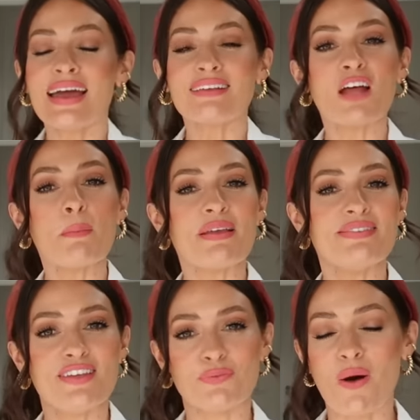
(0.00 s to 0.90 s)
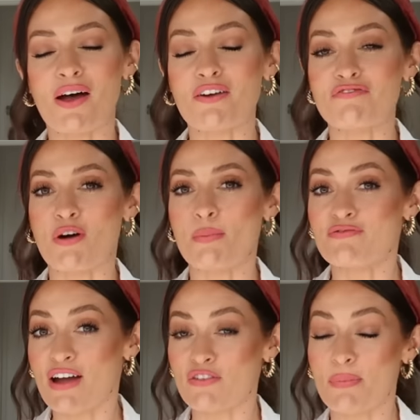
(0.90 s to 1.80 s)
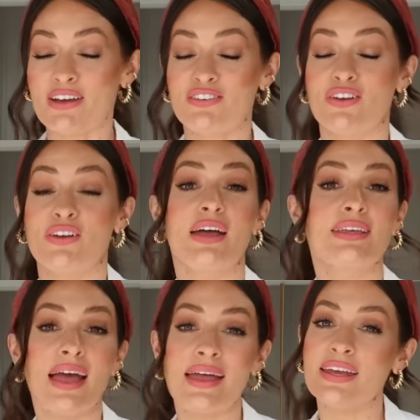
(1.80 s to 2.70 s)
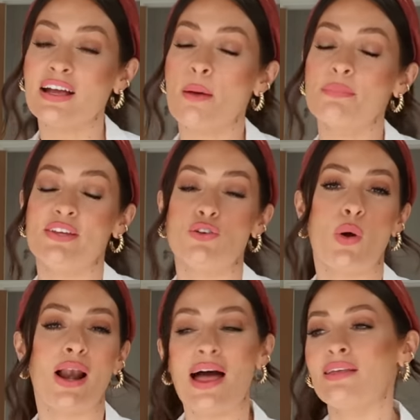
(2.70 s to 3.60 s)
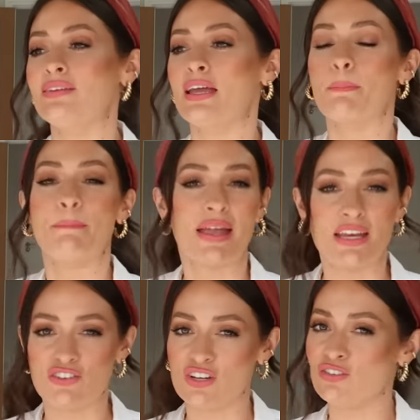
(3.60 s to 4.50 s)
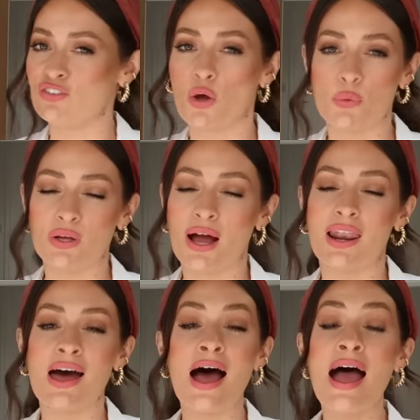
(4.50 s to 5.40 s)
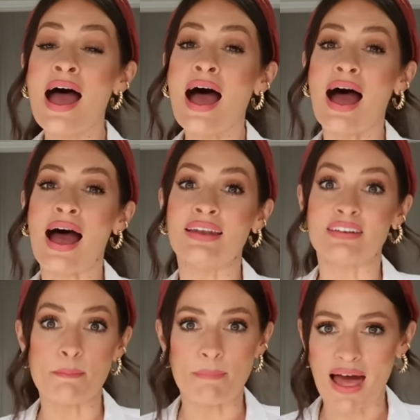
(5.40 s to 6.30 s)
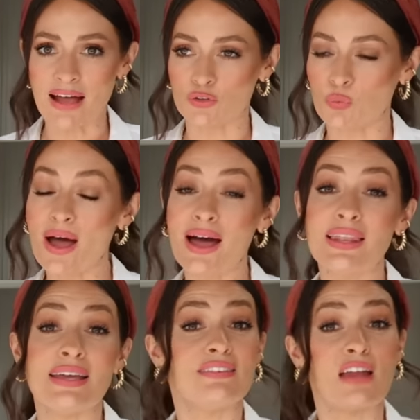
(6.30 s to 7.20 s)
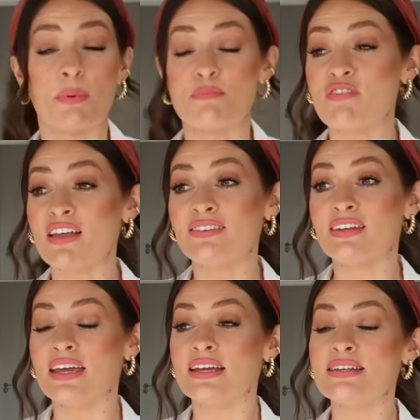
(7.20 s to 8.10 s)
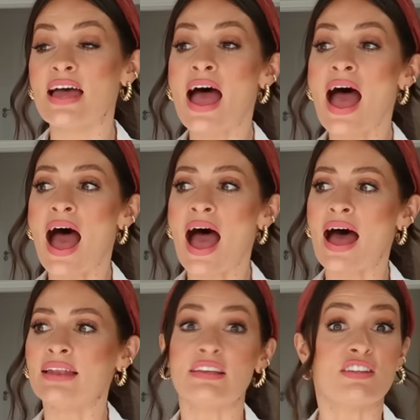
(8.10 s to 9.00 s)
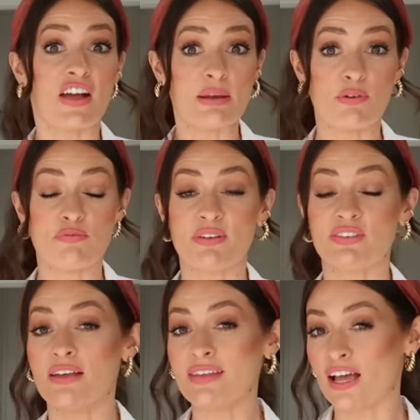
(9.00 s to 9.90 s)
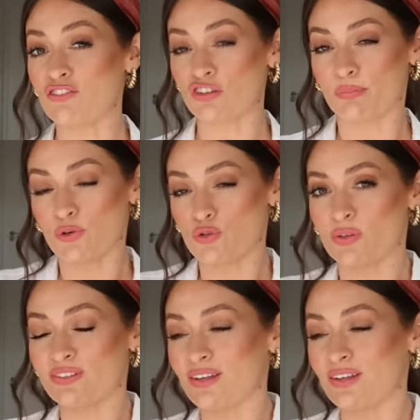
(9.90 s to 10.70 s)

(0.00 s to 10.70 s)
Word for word: Next up is this one from Reformation. Again, it comes in your classic beigey stone colour and in black as well. It's double-breasted, and it's available from a size extra small to a